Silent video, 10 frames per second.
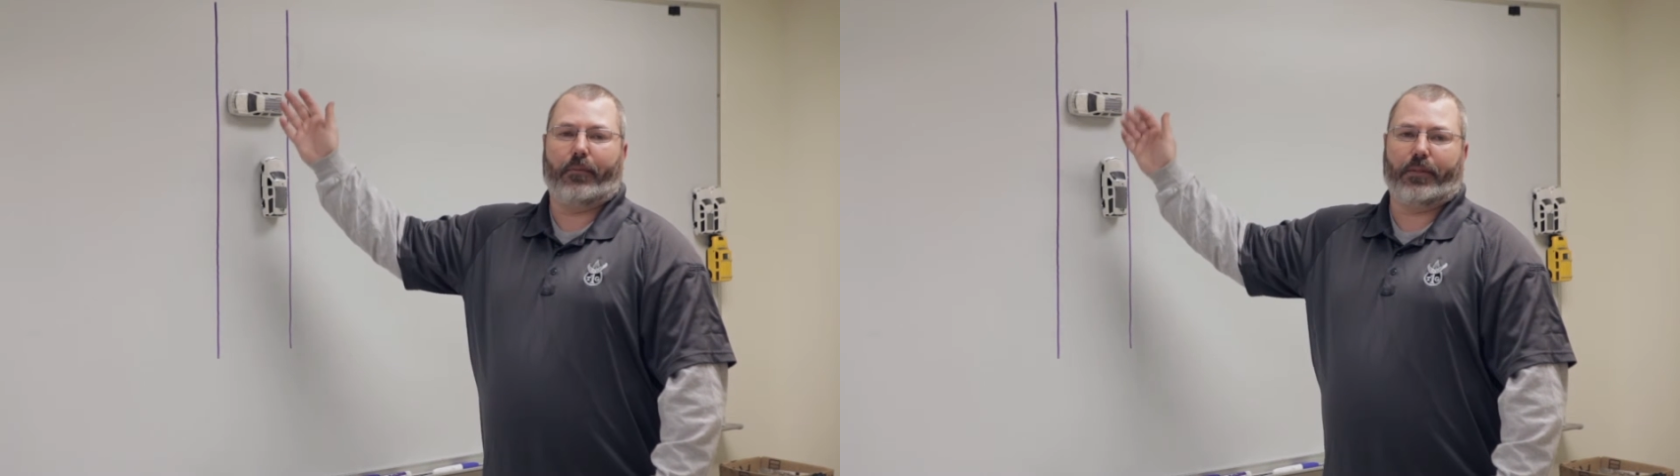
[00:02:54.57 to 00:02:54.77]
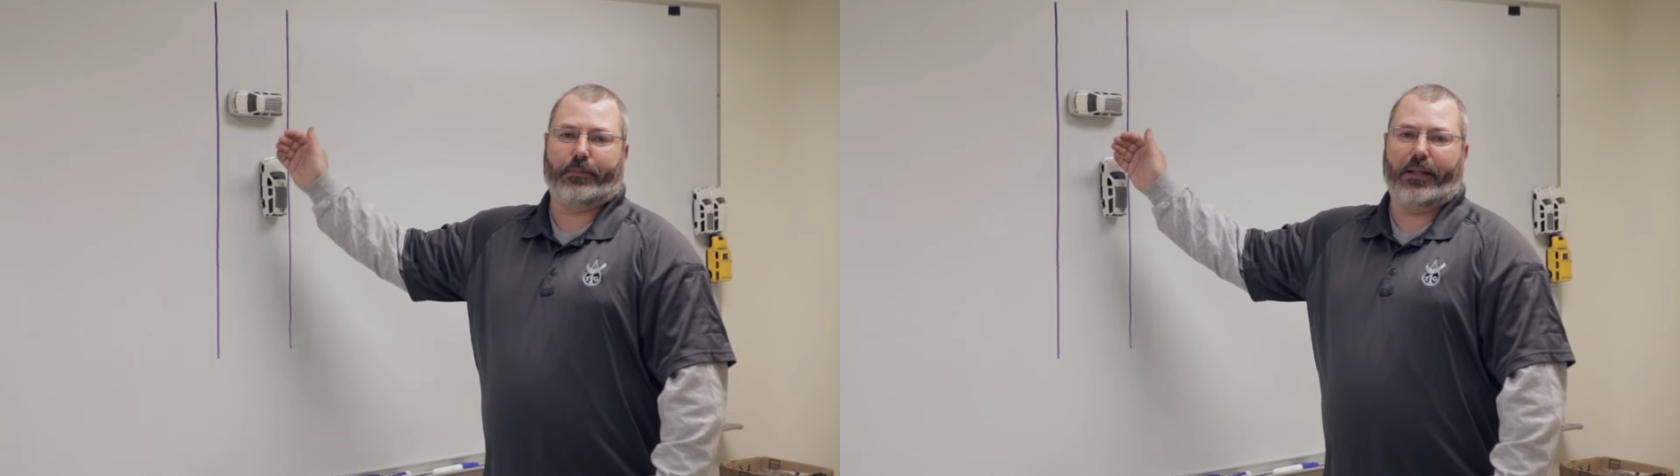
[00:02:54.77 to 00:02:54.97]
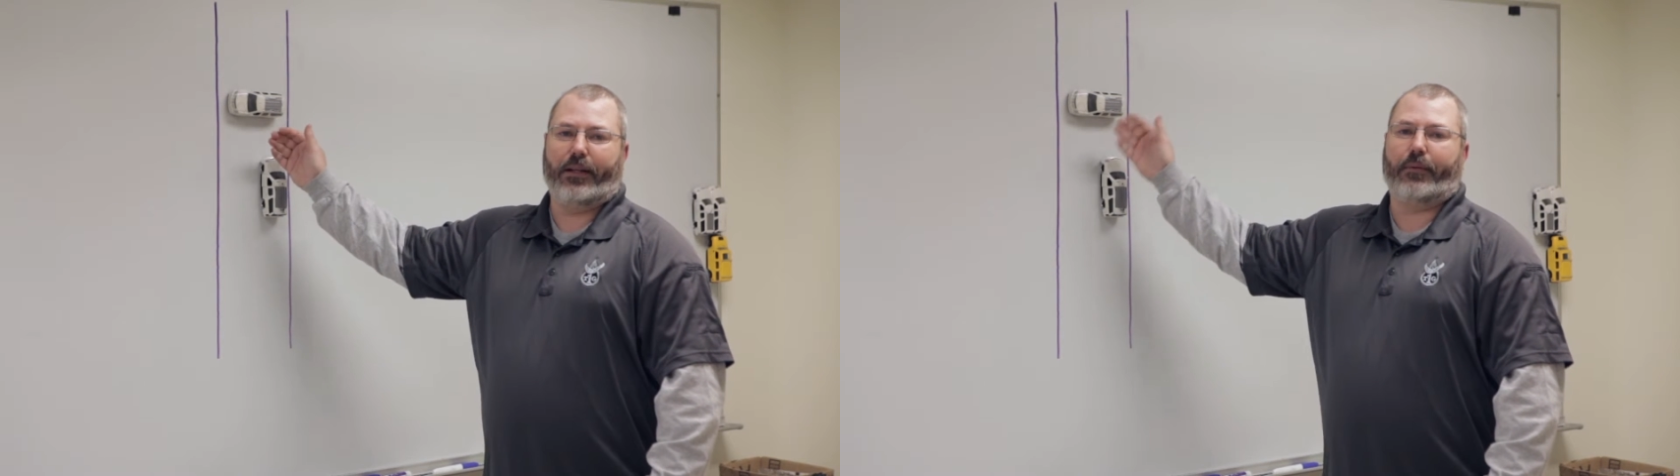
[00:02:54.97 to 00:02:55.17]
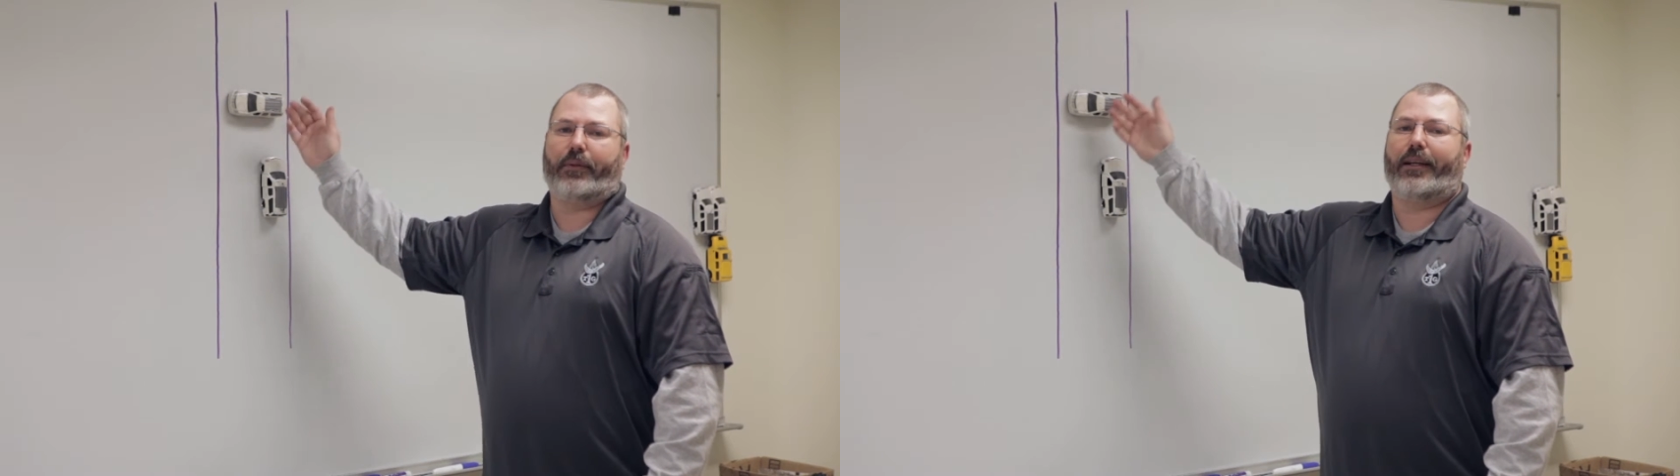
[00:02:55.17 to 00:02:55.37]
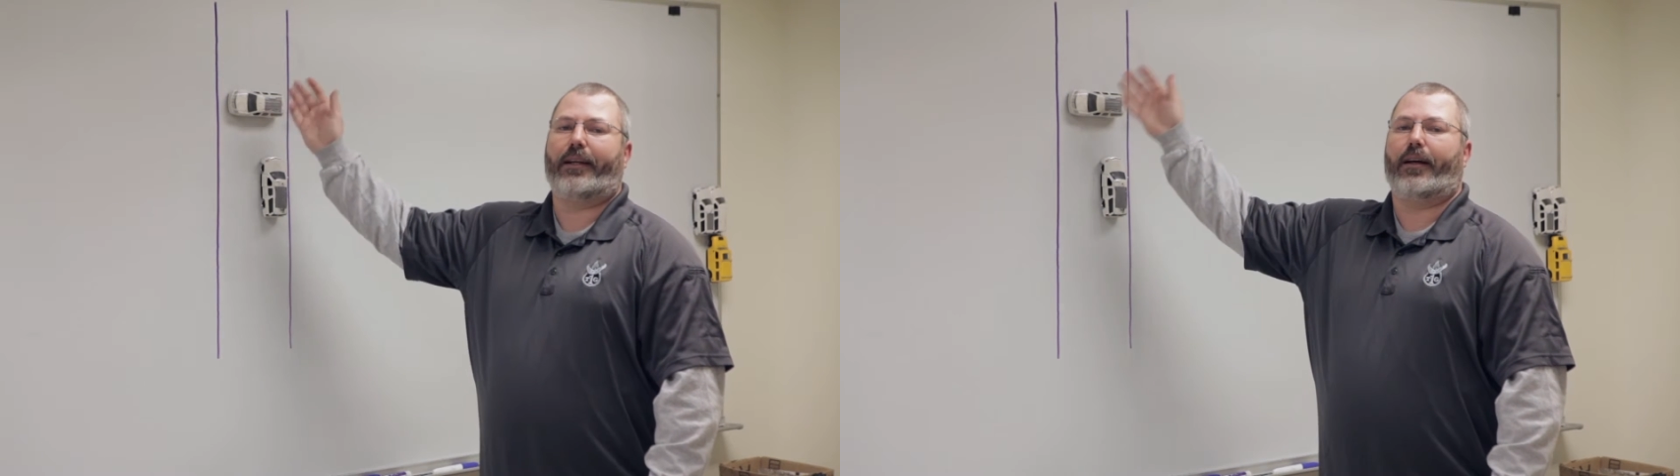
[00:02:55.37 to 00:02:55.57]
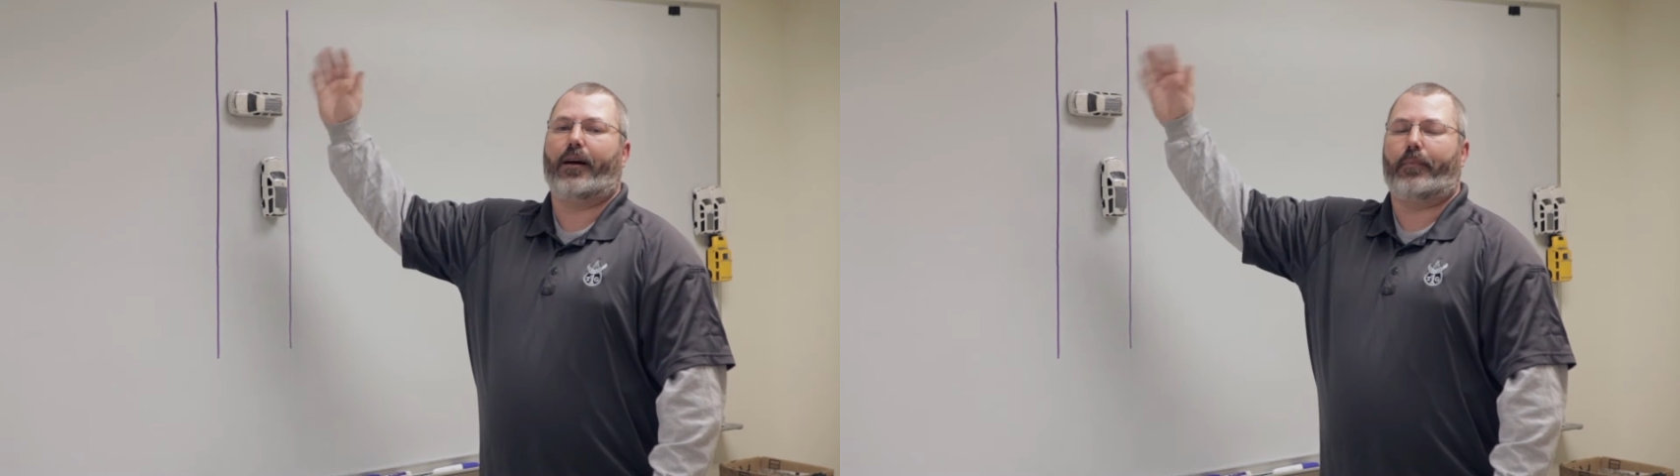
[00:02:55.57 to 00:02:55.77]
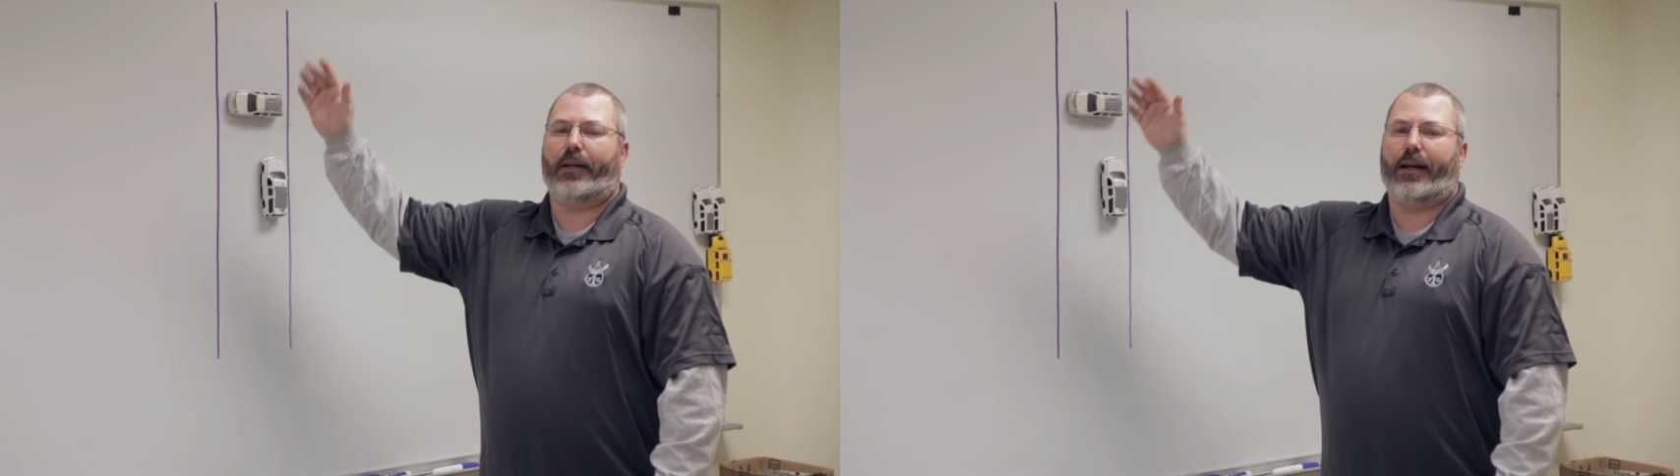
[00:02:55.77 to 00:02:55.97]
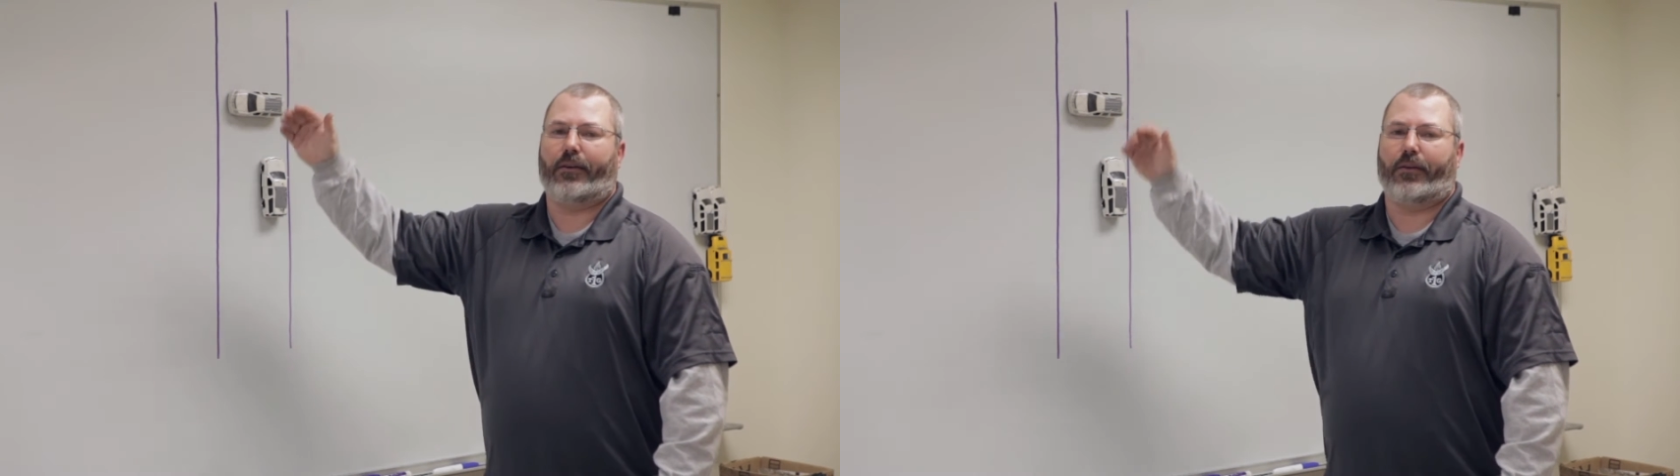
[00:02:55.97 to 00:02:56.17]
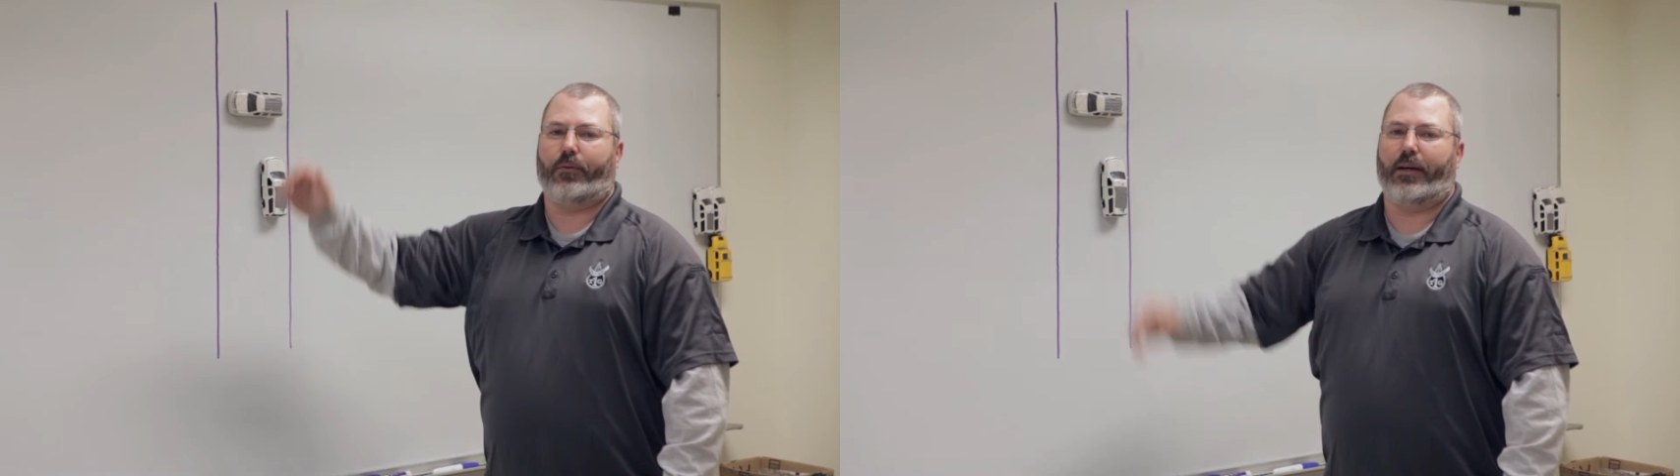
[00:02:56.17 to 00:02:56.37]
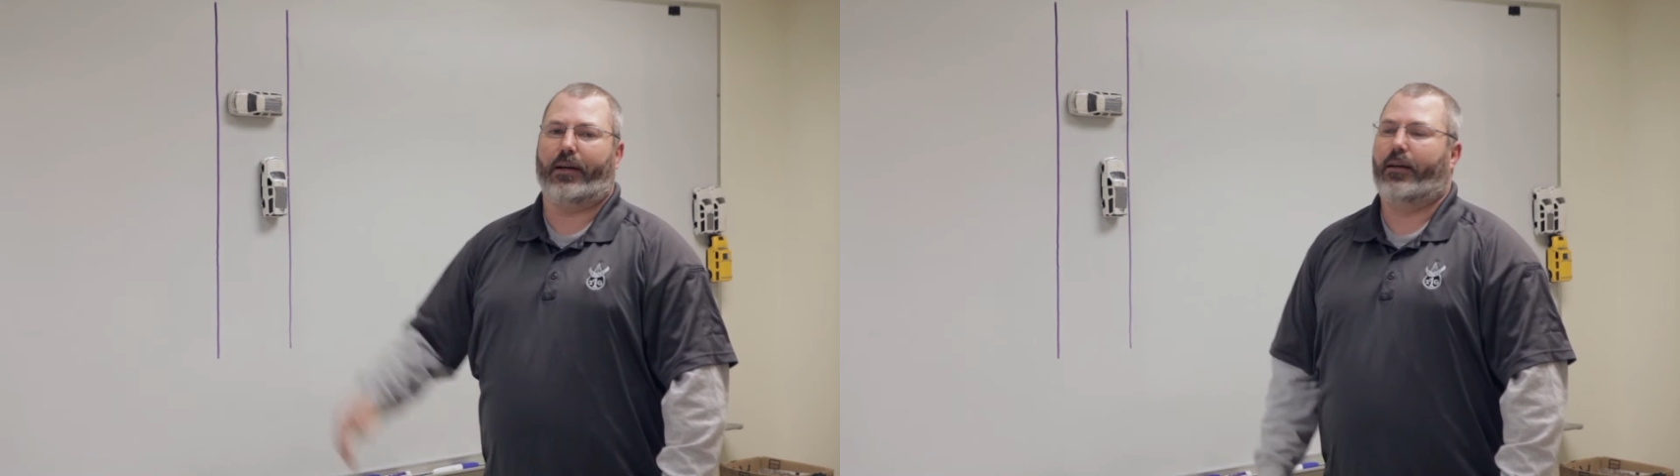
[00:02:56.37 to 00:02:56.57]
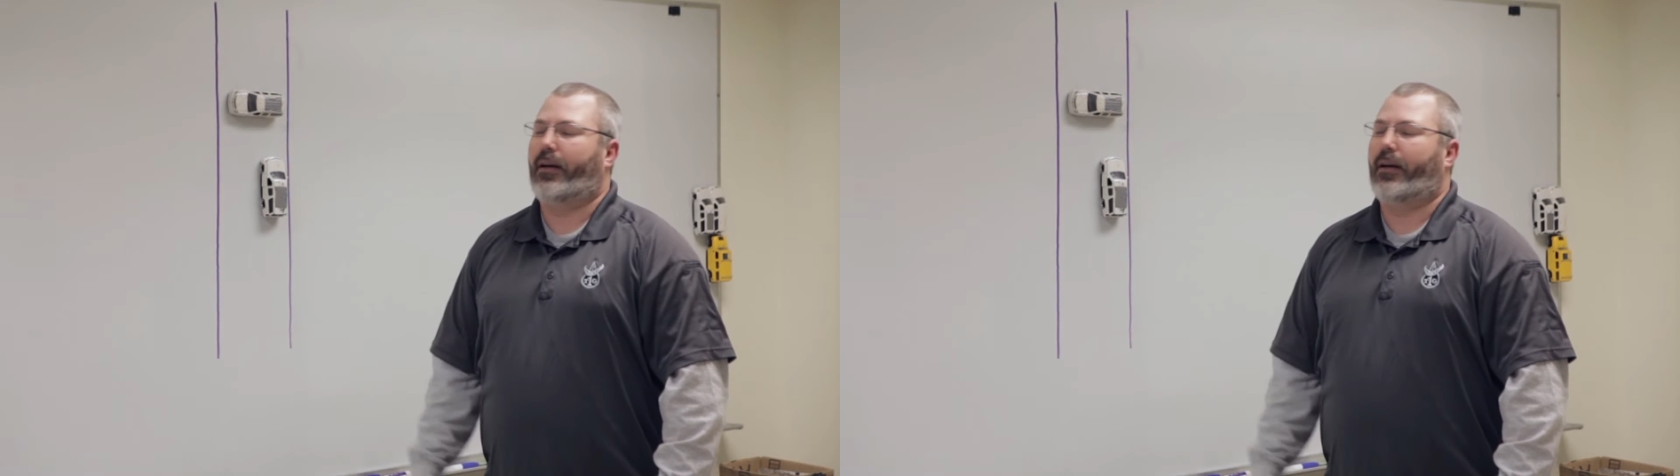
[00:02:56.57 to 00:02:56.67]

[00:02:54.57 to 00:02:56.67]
speed up to get it up and out of the way.